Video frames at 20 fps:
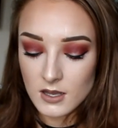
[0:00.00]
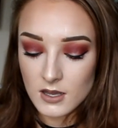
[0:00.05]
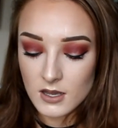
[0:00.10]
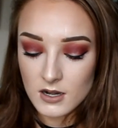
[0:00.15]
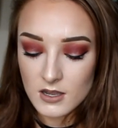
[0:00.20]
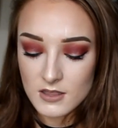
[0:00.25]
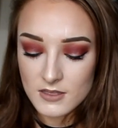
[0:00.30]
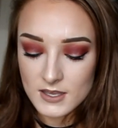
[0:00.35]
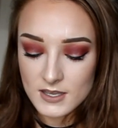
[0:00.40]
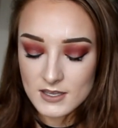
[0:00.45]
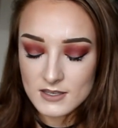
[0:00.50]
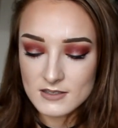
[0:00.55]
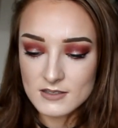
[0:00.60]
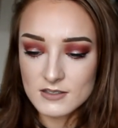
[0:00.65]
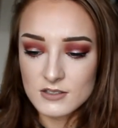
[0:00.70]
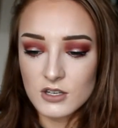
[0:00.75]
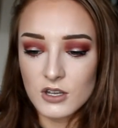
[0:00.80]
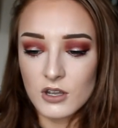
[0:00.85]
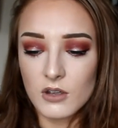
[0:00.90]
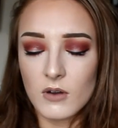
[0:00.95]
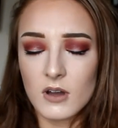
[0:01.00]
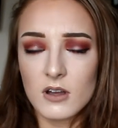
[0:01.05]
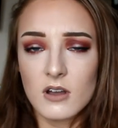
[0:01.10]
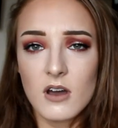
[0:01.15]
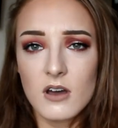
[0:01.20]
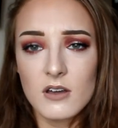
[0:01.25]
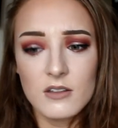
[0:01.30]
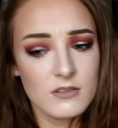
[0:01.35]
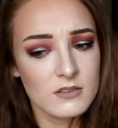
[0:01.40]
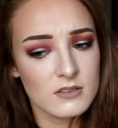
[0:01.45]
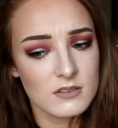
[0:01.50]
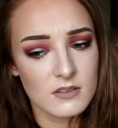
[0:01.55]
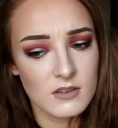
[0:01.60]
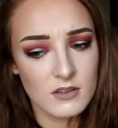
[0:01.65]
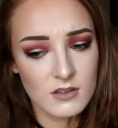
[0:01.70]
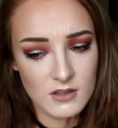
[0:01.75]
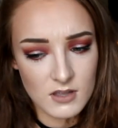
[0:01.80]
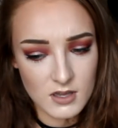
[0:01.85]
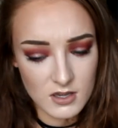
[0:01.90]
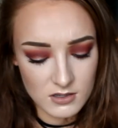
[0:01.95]

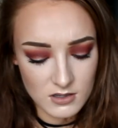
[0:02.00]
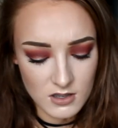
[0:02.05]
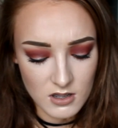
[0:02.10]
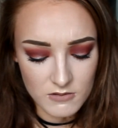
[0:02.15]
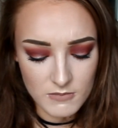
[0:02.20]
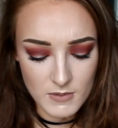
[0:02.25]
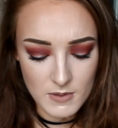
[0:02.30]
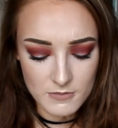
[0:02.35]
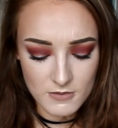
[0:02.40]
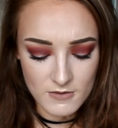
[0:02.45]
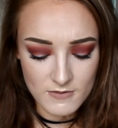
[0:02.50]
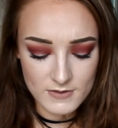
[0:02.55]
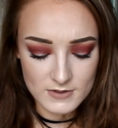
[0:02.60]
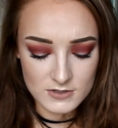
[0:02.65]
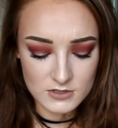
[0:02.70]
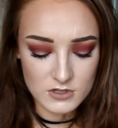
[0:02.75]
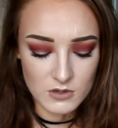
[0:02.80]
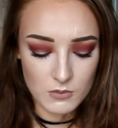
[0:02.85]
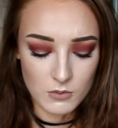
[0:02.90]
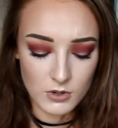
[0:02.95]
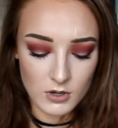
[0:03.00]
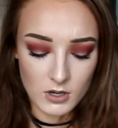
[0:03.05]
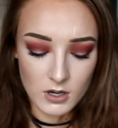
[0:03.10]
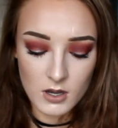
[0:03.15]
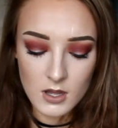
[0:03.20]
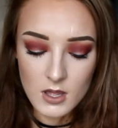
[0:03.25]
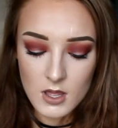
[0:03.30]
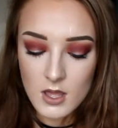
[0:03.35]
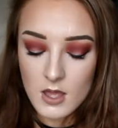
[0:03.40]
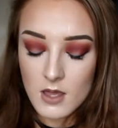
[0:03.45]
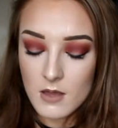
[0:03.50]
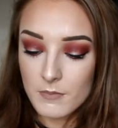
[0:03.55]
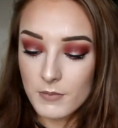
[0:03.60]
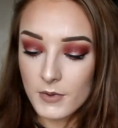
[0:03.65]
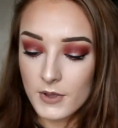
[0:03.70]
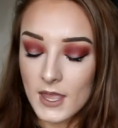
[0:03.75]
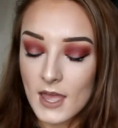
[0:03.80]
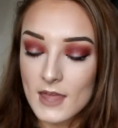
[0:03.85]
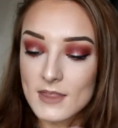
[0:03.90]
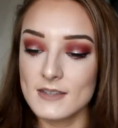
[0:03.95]
I can't remember if it's new or not,
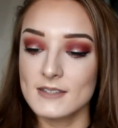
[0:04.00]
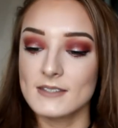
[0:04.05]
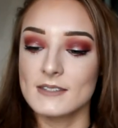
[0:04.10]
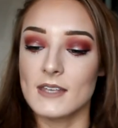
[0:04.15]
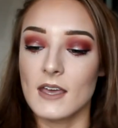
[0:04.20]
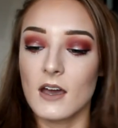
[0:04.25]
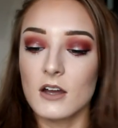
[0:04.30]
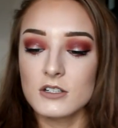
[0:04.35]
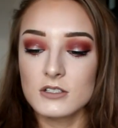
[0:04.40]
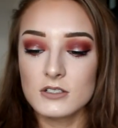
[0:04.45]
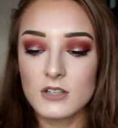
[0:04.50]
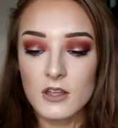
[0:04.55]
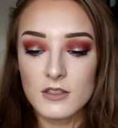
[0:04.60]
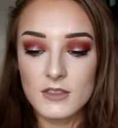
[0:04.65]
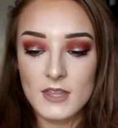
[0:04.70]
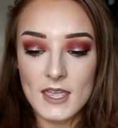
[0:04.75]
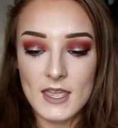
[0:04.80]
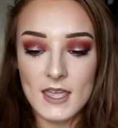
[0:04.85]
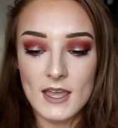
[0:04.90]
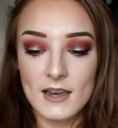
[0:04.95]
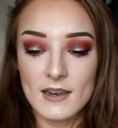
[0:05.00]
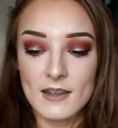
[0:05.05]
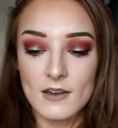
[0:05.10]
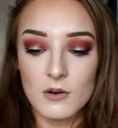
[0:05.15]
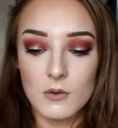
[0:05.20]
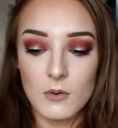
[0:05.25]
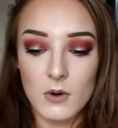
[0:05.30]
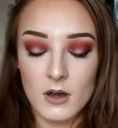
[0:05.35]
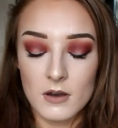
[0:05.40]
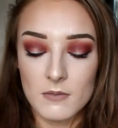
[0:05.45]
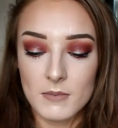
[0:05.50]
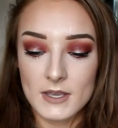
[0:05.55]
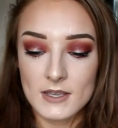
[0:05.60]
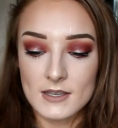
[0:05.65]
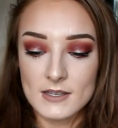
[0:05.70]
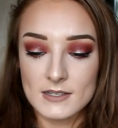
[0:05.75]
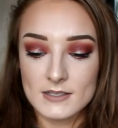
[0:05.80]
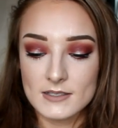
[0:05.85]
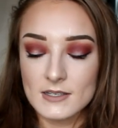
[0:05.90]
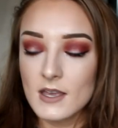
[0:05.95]
but yeah, this is it. I just got the little one
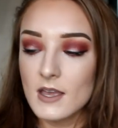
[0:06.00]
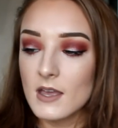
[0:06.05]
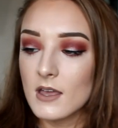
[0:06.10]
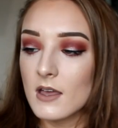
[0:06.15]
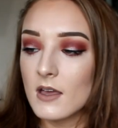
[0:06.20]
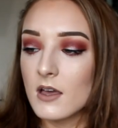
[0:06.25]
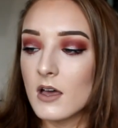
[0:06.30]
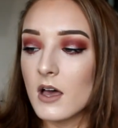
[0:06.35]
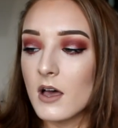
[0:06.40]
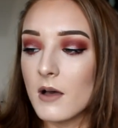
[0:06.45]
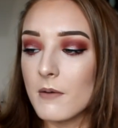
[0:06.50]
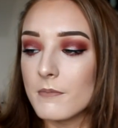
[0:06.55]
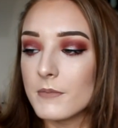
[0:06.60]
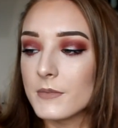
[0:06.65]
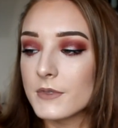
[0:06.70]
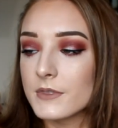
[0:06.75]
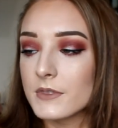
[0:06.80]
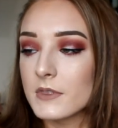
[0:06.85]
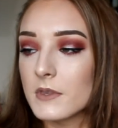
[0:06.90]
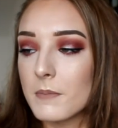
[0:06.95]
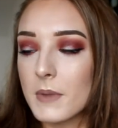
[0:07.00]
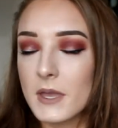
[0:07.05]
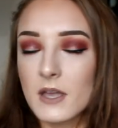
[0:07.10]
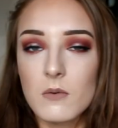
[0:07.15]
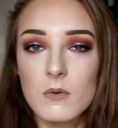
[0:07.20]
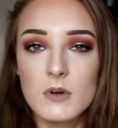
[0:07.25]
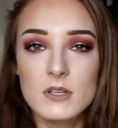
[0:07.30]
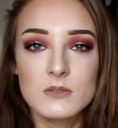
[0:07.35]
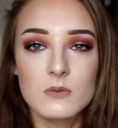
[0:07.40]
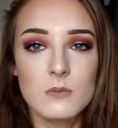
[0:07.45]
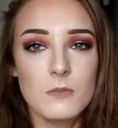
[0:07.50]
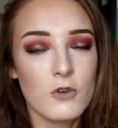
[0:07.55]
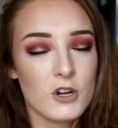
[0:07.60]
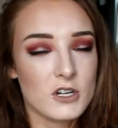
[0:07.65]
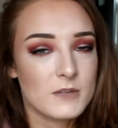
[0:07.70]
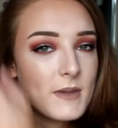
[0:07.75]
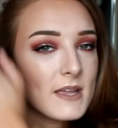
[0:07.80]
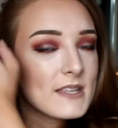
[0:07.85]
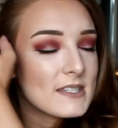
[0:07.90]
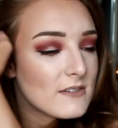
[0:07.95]
because the bigger ones were more
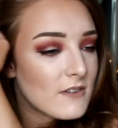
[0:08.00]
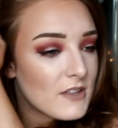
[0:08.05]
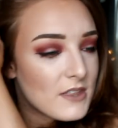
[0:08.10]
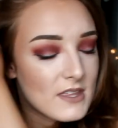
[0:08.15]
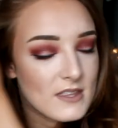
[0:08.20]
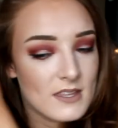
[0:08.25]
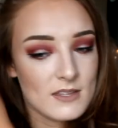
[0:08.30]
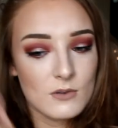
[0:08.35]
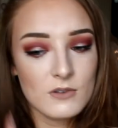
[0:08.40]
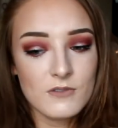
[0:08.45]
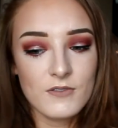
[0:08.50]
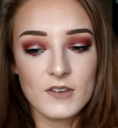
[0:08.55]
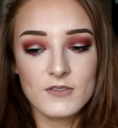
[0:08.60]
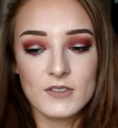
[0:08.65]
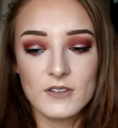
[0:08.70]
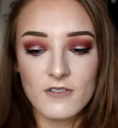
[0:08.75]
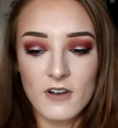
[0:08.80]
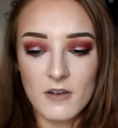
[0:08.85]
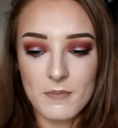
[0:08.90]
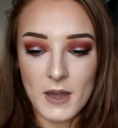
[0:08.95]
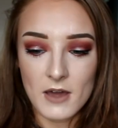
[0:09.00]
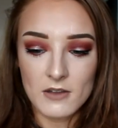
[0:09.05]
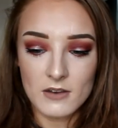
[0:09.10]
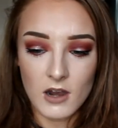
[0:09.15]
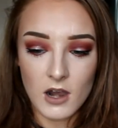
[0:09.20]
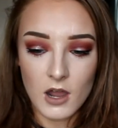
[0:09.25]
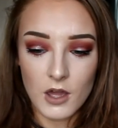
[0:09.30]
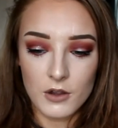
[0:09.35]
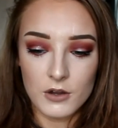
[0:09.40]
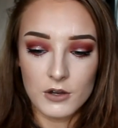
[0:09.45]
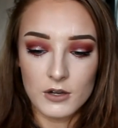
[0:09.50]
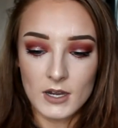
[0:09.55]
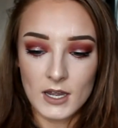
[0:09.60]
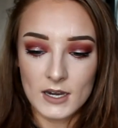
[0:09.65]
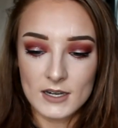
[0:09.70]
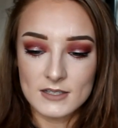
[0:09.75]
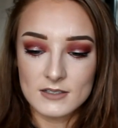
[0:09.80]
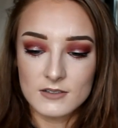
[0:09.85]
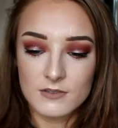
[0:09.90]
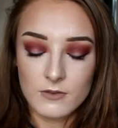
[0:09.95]
expensive. I think this was £55 alone
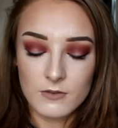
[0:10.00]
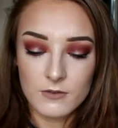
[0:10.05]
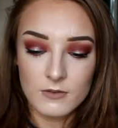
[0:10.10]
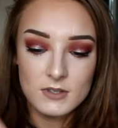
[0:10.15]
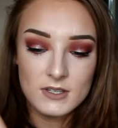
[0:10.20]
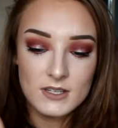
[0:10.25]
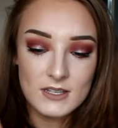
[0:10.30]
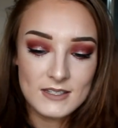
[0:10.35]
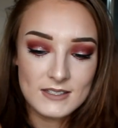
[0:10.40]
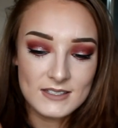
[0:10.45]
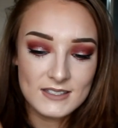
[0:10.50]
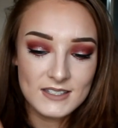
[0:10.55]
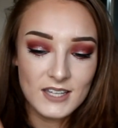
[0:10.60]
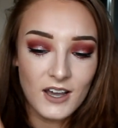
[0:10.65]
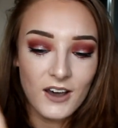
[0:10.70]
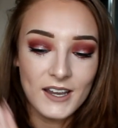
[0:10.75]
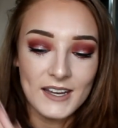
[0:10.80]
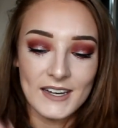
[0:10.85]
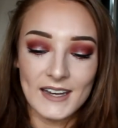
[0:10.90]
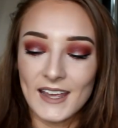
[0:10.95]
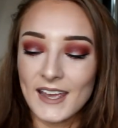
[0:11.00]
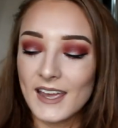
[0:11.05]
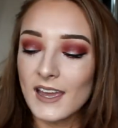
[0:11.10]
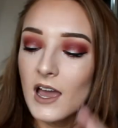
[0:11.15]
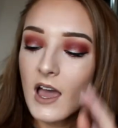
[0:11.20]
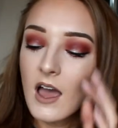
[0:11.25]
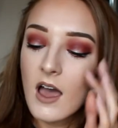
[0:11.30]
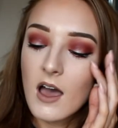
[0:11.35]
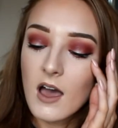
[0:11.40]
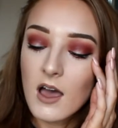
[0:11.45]
and it's tiny.